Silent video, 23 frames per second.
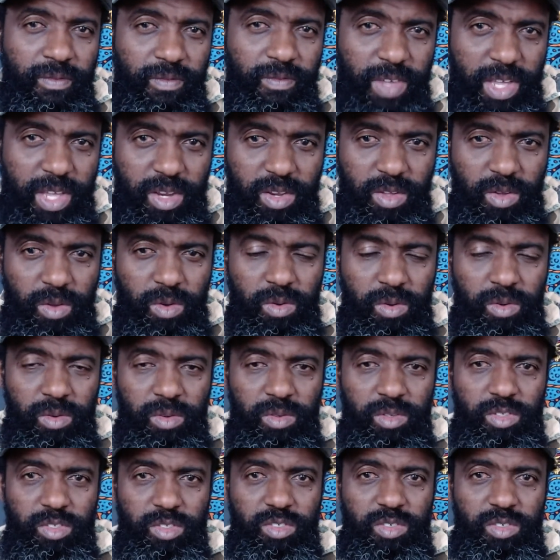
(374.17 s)
video
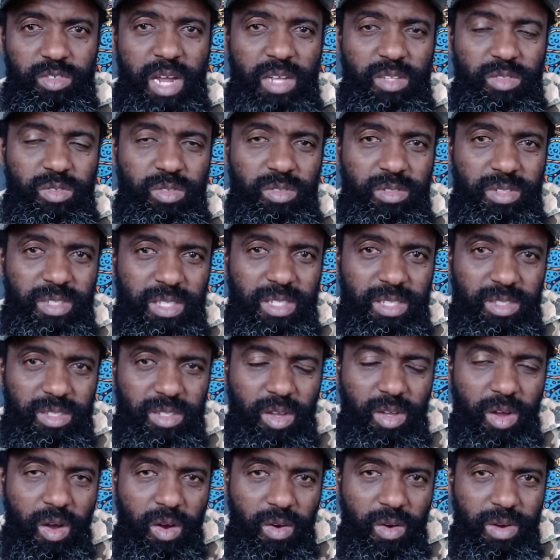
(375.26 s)
trying to
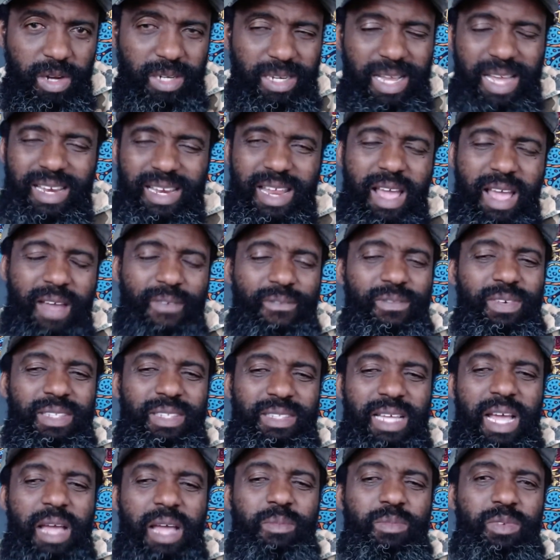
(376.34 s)
discourage, and every
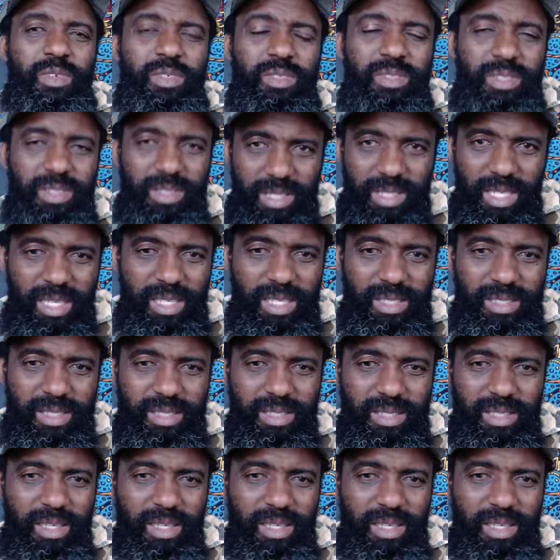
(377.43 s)
time you see it,